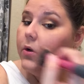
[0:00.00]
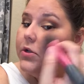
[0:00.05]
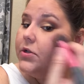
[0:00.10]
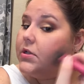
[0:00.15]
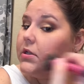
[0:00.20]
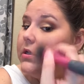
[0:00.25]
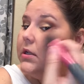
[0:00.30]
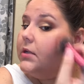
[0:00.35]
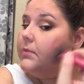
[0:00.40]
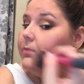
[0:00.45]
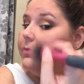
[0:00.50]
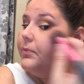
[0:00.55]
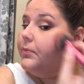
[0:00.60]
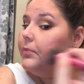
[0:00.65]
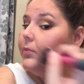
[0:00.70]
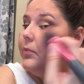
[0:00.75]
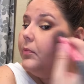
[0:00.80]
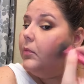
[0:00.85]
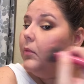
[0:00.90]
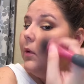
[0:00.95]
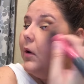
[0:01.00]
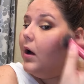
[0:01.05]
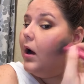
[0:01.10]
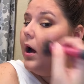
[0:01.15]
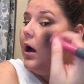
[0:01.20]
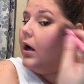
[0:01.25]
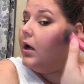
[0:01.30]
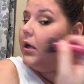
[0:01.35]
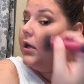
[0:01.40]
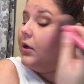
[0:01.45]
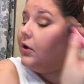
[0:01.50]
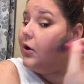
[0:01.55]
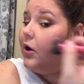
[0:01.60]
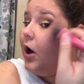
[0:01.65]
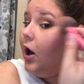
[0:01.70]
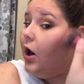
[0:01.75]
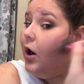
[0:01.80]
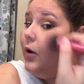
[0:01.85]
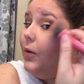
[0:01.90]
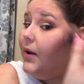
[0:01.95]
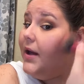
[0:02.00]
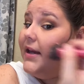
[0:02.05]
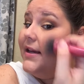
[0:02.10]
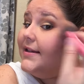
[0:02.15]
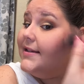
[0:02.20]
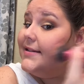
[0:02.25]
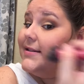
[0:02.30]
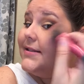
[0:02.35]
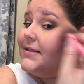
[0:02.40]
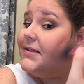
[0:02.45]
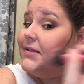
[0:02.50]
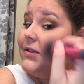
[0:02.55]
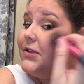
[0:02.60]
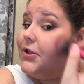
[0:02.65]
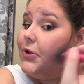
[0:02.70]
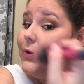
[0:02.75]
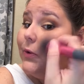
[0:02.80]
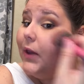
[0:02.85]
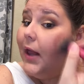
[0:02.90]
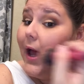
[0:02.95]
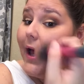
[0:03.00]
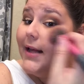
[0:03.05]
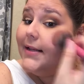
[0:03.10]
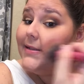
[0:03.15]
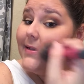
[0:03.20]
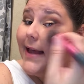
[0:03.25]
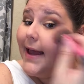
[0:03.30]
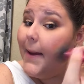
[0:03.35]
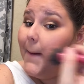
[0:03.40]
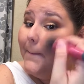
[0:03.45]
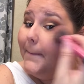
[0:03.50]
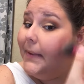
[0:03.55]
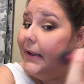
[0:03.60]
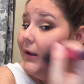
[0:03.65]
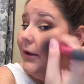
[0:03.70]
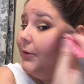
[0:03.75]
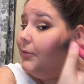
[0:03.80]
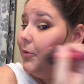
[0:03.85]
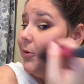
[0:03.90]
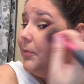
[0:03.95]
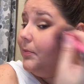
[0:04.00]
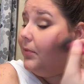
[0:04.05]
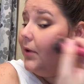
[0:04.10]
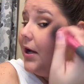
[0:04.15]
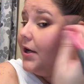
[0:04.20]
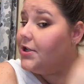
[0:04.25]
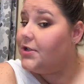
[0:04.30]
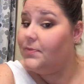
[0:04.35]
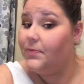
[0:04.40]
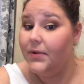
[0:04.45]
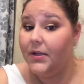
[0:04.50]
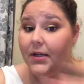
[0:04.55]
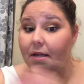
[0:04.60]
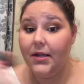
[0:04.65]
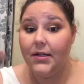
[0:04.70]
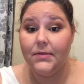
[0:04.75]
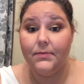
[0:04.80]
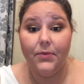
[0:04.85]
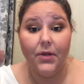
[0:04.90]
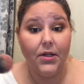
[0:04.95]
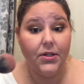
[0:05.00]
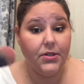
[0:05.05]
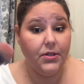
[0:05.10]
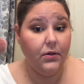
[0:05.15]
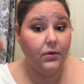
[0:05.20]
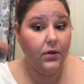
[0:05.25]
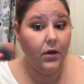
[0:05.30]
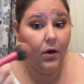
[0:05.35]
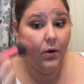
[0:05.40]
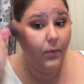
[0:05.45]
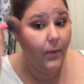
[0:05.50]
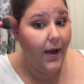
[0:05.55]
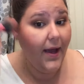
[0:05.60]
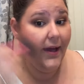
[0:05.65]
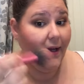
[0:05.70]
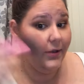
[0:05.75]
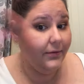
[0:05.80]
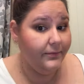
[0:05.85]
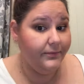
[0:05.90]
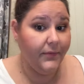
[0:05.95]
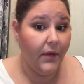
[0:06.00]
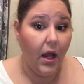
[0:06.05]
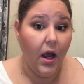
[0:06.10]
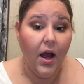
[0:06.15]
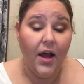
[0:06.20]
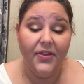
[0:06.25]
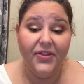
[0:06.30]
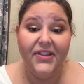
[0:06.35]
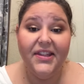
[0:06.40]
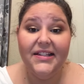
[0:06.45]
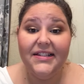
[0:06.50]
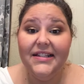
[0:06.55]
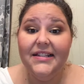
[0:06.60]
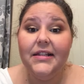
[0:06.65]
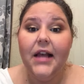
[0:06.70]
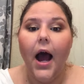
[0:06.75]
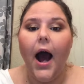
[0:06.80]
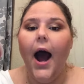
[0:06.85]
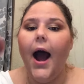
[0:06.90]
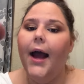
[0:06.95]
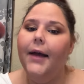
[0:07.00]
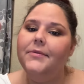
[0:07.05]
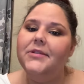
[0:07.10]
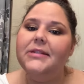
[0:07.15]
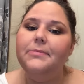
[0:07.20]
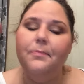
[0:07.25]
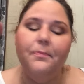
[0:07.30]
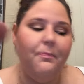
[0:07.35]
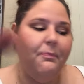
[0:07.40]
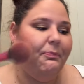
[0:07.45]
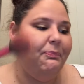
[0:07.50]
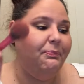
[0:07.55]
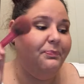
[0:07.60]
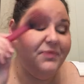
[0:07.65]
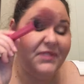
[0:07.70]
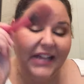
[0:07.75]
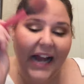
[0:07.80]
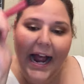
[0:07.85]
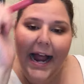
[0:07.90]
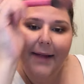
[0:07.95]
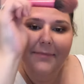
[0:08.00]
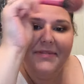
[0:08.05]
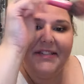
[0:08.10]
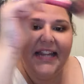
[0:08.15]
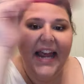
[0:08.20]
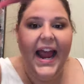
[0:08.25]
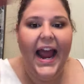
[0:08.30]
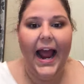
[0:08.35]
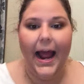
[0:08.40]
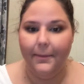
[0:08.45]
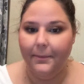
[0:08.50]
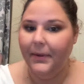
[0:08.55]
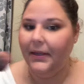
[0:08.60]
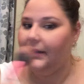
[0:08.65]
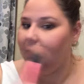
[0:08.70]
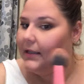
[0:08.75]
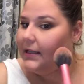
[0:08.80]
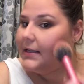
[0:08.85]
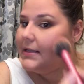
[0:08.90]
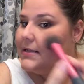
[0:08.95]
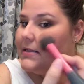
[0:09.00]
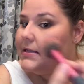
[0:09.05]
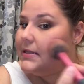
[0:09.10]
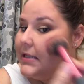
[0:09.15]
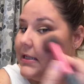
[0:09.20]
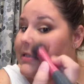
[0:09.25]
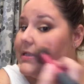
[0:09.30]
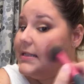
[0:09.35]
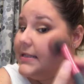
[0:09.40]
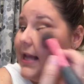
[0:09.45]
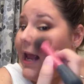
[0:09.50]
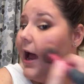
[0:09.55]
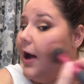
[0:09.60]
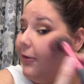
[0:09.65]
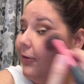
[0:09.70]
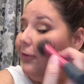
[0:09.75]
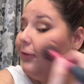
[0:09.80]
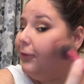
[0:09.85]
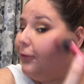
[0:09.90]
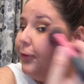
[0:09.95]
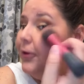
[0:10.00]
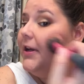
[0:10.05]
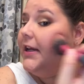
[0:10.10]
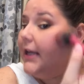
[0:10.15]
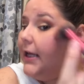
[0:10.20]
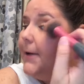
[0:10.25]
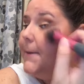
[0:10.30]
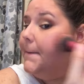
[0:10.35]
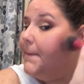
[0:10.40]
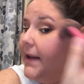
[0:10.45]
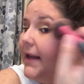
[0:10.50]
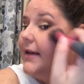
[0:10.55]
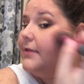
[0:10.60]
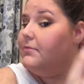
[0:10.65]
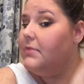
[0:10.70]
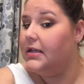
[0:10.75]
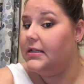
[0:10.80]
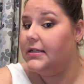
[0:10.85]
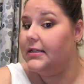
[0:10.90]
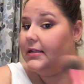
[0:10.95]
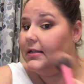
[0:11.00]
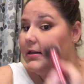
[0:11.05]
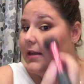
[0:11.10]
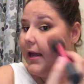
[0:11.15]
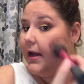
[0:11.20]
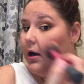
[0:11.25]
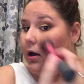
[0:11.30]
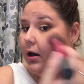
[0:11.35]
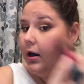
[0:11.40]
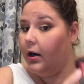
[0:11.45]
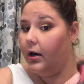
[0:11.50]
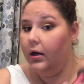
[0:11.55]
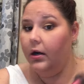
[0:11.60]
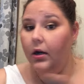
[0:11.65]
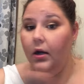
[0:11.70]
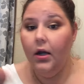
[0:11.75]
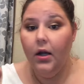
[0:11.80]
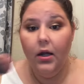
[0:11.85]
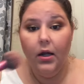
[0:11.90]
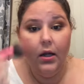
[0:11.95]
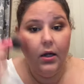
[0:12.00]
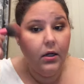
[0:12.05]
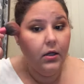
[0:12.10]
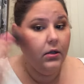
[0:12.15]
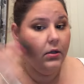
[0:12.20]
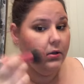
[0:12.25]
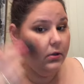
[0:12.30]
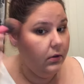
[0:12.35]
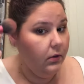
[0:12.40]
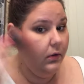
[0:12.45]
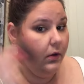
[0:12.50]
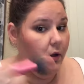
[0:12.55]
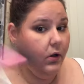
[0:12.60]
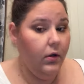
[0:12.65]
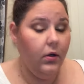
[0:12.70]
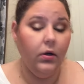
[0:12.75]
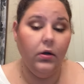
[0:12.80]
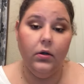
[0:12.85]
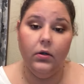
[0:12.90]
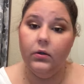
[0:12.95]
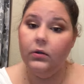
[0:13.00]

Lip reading: just gonna always do less and build with blush because blush don't go away. This is, I'm tapping this. This is how freaking pigmented they are. Whew.